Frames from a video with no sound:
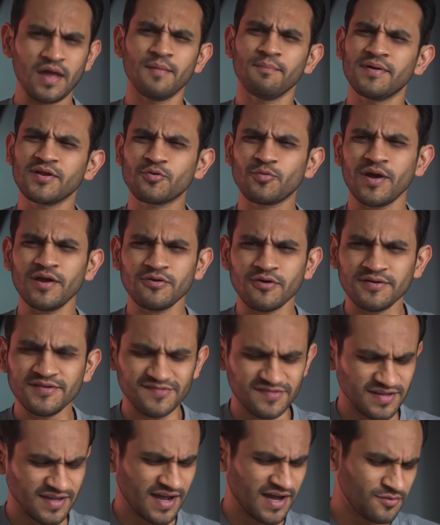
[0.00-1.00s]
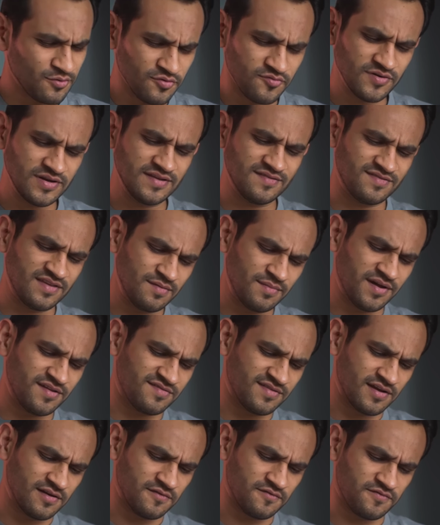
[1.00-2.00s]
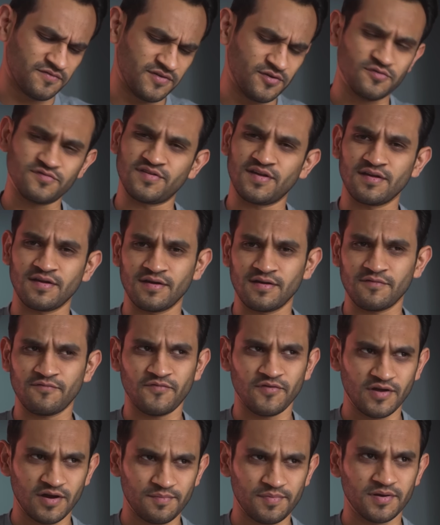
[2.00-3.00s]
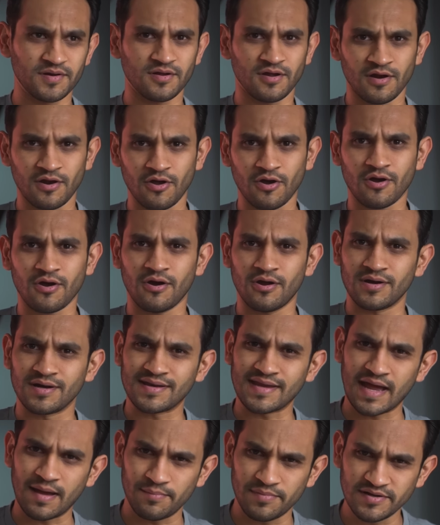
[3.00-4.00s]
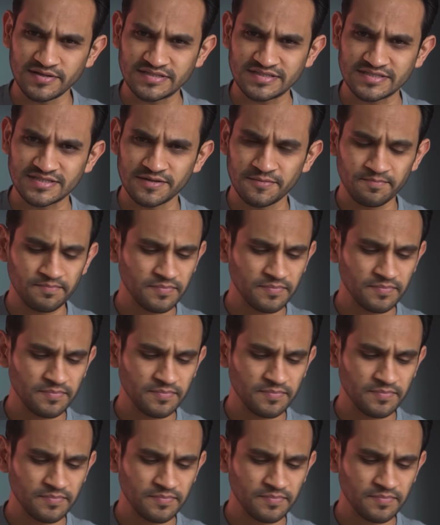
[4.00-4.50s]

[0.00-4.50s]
But quite honestly, I don't really see myself using fingerprint unlock on tablets.